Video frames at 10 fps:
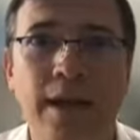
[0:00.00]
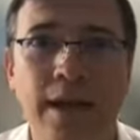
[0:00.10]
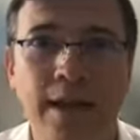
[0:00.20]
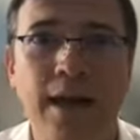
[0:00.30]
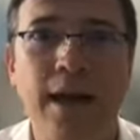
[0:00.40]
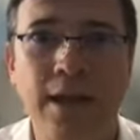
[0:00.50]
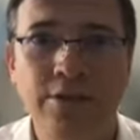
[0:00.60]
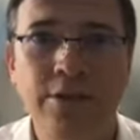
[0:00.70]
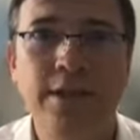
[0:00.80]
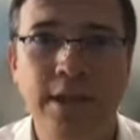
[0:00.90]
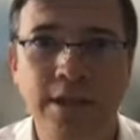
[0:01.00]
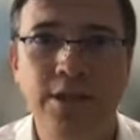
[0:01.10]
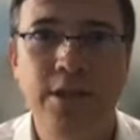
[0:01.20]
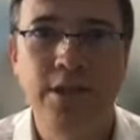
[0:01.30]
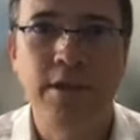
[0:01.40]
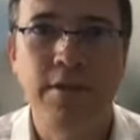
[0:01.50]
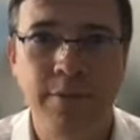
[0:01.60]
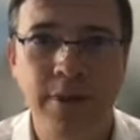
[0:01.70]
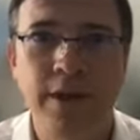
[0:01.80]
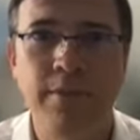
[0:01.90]
getting 100 signatures of
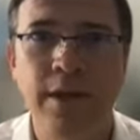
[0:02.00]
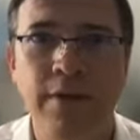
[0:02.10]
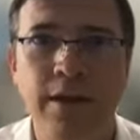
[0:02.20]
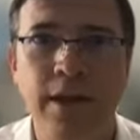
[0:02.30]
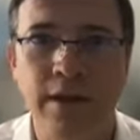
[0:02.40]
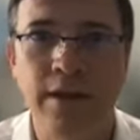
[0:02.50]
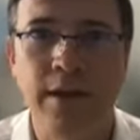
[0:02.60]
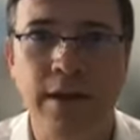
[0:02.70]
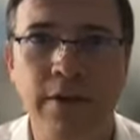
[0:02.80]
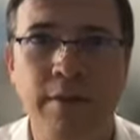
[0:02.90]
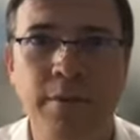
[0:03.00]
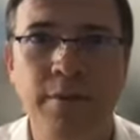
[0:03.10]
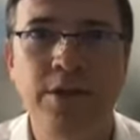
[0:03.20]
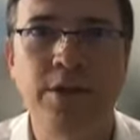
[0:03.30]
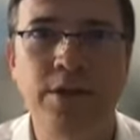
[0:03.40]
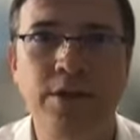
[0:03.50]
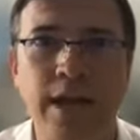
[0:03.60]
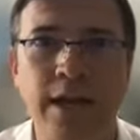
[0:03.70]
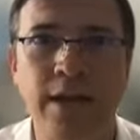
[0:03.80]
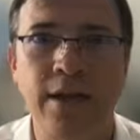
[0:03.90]
Rabbanim giving, uh, giving him permission to
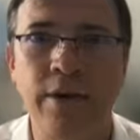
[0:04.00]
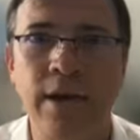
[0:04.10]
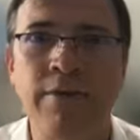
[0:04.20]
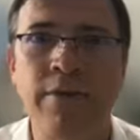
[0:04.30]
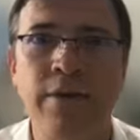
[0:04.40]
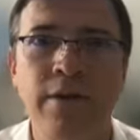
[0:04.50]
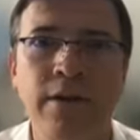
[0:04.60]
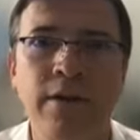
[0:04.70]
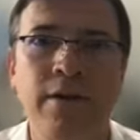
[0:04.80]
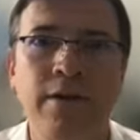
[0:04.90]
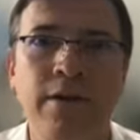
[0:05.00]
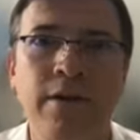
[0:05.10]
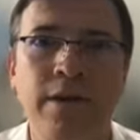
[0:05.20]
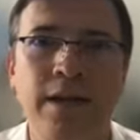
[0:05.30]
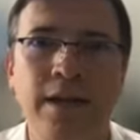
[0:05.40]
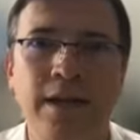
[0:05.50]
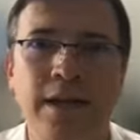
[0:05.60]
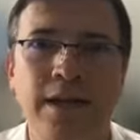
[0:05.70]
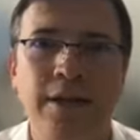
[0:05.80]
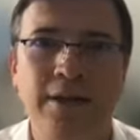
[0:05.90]
take another wife.
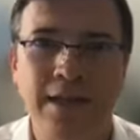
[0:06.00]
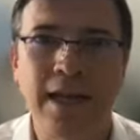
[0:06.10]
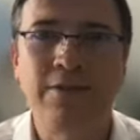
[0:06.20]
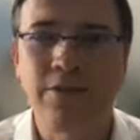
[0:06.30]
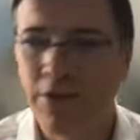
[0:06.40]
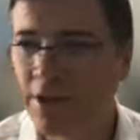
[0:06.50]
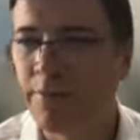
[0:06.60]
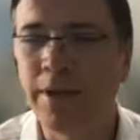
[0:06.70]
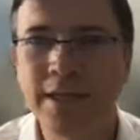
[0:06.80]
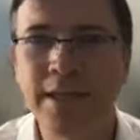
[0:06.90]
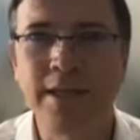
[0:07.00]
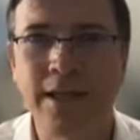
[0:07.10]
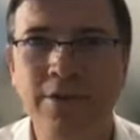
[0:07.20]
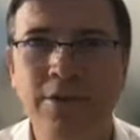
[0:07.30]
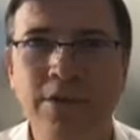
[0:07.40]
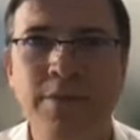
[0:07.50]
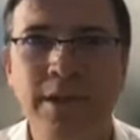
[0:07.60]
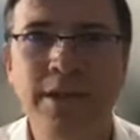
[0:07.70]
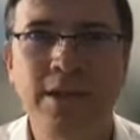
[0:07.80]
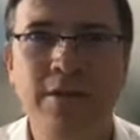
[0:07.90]
Wow. Because that was also built in, that is also
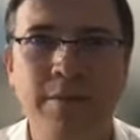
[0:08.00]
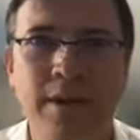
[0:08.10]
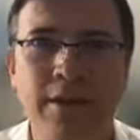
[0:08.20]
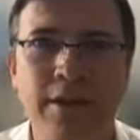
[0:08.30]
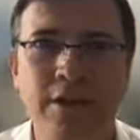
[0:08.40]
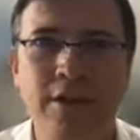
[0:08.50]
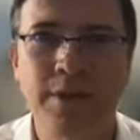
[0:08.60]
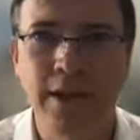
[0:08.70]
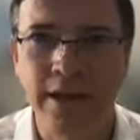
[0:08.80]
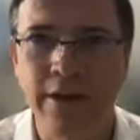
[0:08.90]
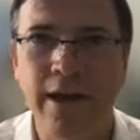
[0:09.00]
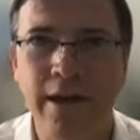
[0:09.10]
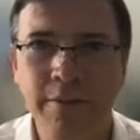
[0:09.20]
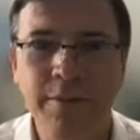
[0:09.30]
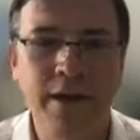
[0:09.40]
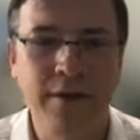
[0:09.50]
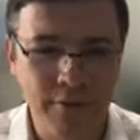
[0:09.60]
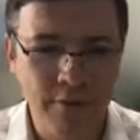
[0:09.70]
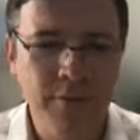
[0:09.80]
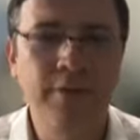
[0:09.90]
built into Rabbeinu Gershom's Cherem, that if a
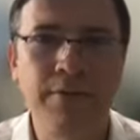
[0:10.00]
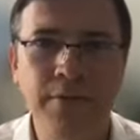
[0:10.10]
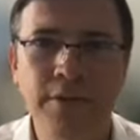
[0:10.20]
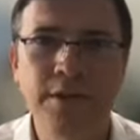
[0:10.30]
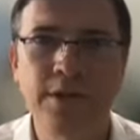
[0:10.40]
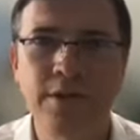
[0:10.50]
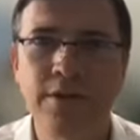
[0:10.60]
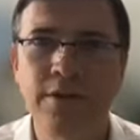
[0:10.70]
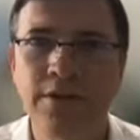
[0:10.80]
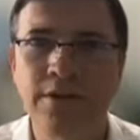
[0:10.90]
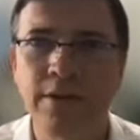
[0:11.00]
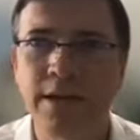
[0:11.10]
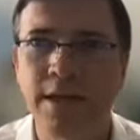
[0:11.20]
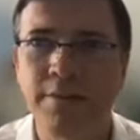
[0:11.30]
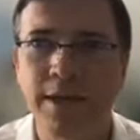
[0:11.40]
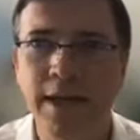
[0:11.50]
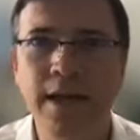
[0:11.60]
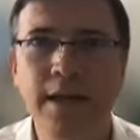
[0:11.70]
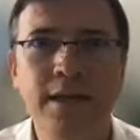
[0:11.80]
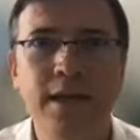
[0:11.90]
woman refuses to, to accept a
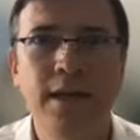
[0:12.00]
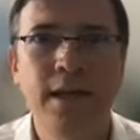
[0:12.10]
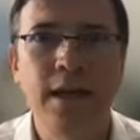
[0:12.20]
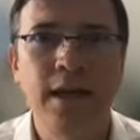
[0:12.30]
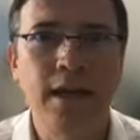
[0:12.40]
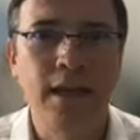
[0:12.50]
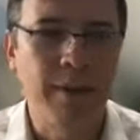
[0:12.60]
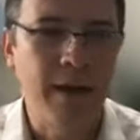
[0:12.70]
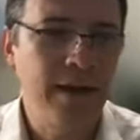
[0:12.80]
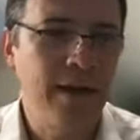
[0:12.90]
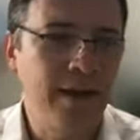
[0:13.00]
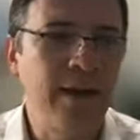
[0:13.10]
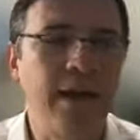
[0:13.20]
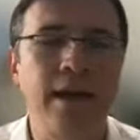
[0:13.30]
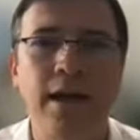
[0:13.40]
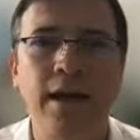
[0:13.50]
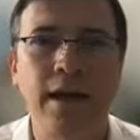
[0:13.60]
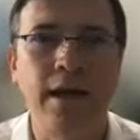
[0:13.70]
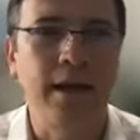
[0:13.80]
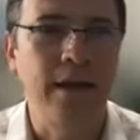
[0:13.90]
get, the man can get uh,
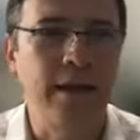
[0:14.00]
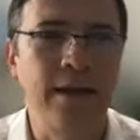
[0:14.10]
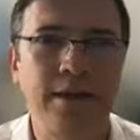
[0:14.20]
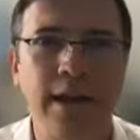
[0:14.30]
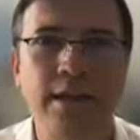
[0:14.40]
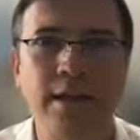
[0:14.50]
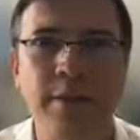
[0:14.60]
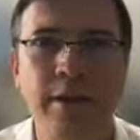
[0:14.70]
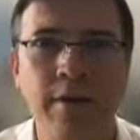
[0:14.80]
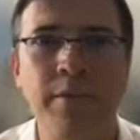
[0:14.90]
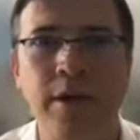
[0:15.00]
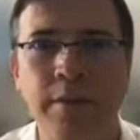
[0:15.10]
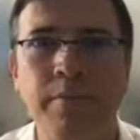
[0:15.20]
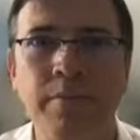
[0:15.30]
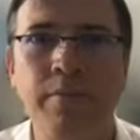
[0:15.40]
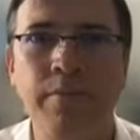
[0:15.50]
can get to Hetem Rabbanim.